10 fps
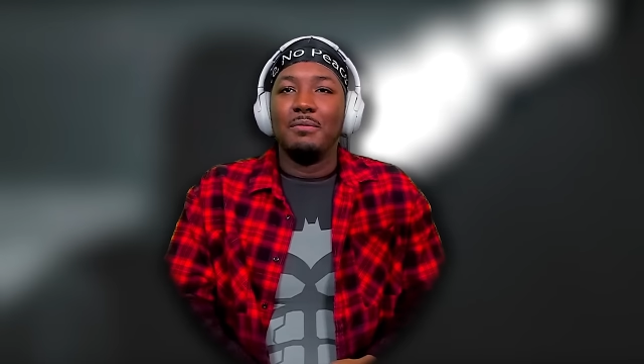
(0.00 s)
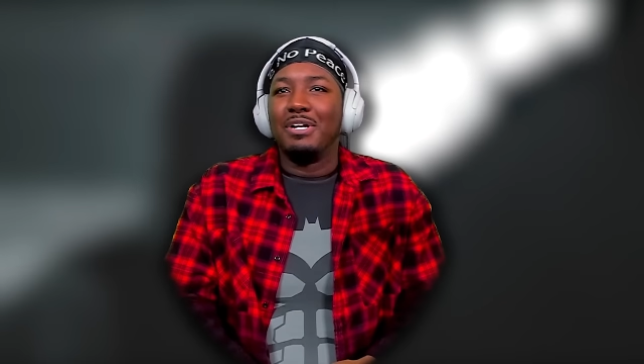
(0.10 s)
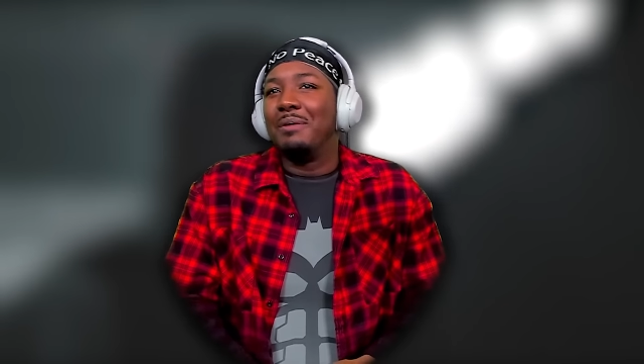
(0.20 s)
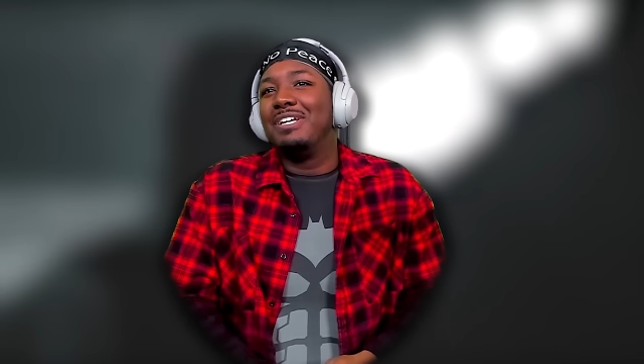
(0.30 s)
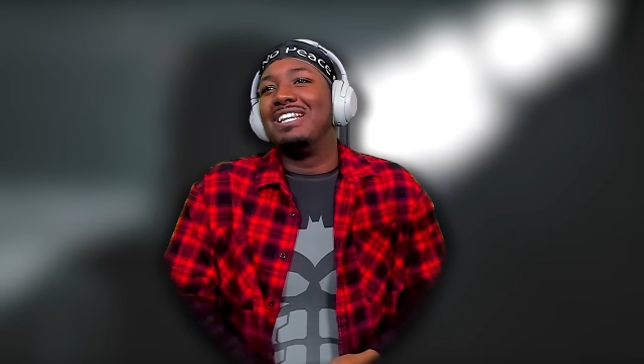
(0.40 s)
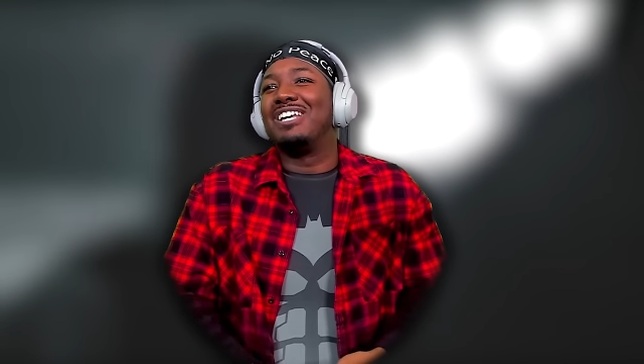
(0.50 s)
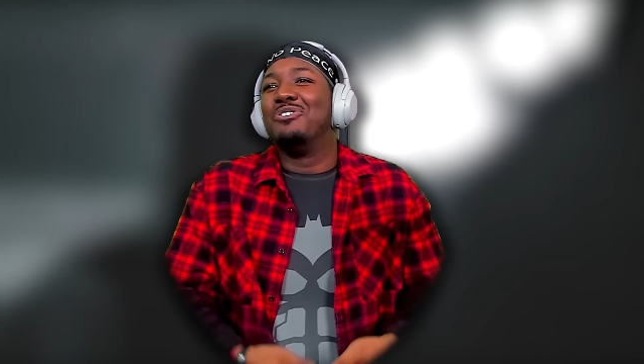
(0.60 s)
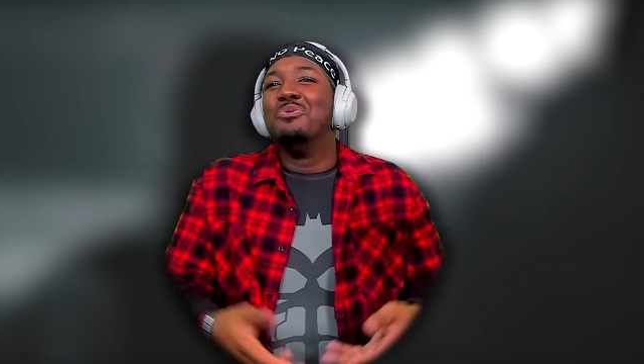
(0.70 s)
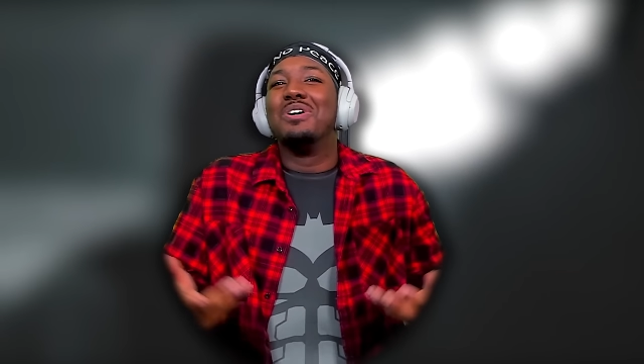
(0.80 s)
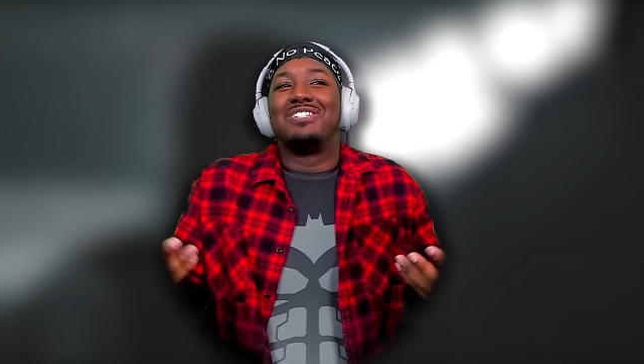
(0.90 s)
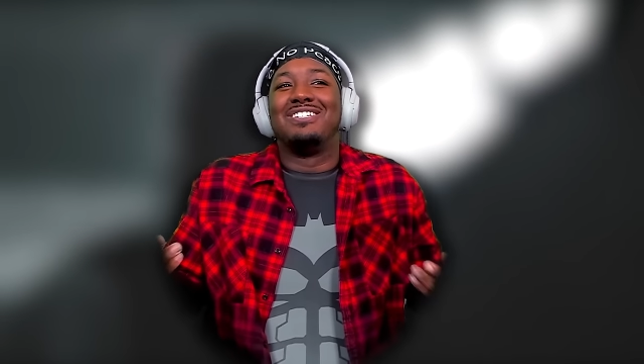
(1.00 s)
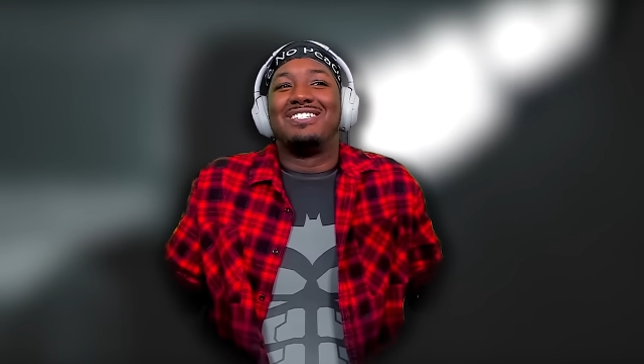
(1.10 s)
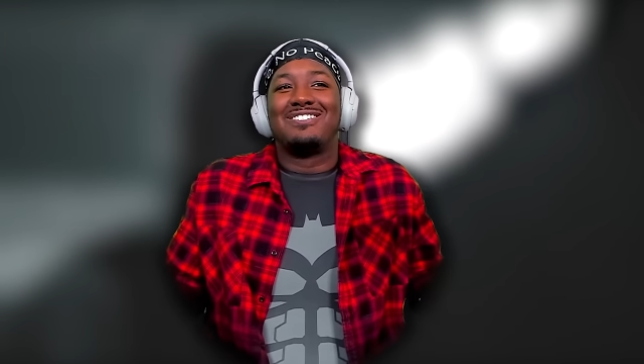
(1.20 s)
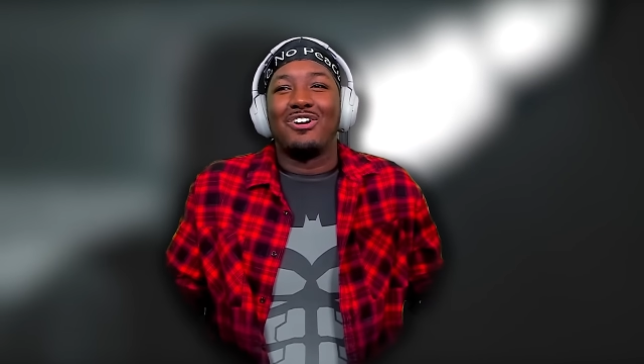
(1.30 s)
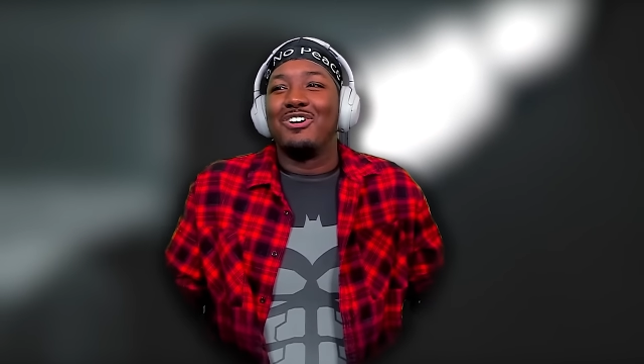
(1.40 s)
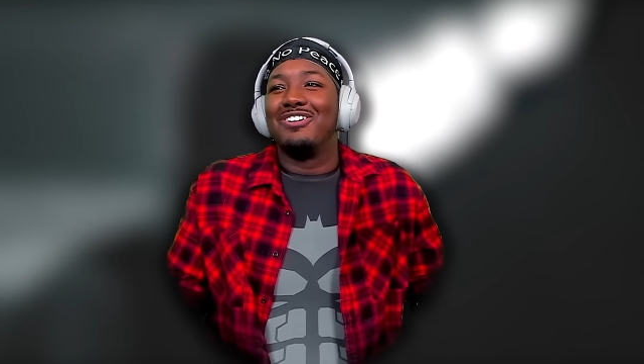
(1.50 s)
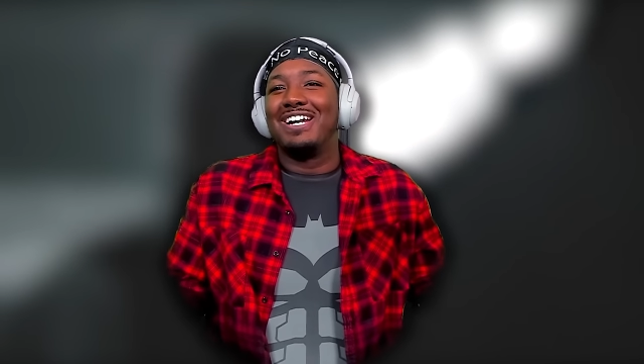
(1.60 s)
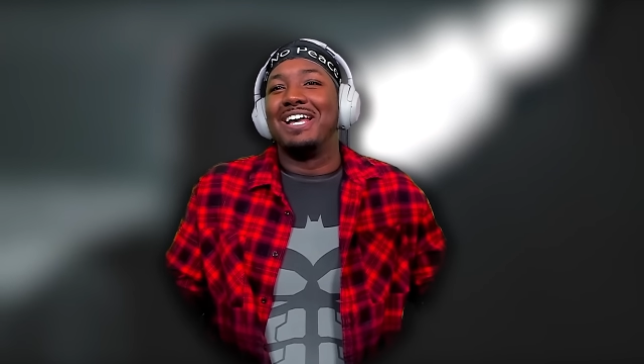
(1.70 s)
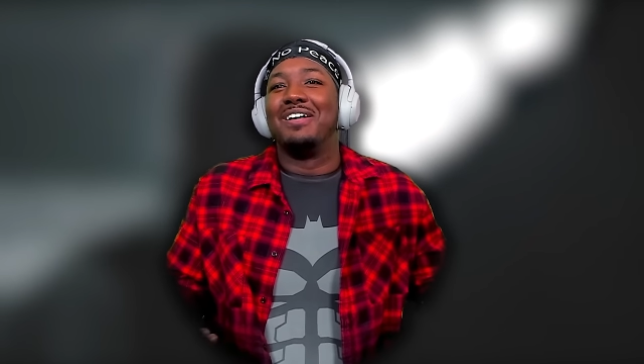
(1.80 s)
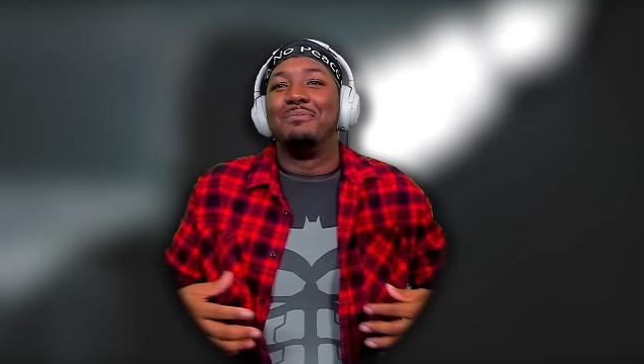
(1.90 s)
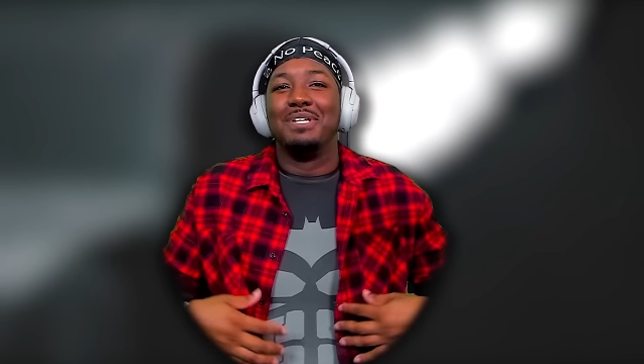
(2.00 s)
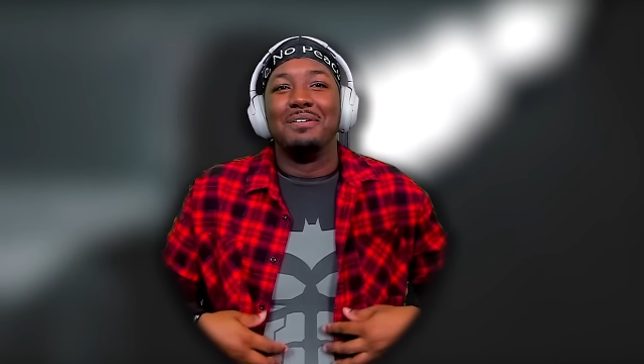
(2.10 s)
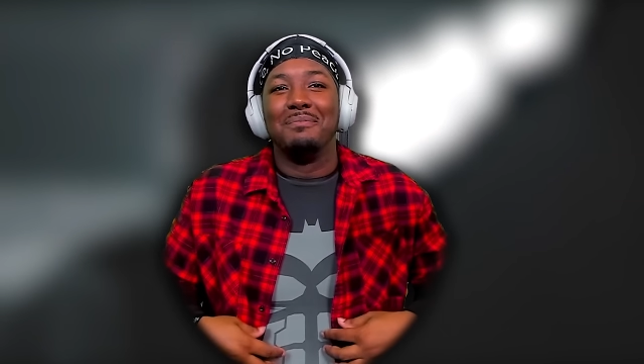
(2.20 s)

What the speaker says: But I mean, like, who wants to turn down being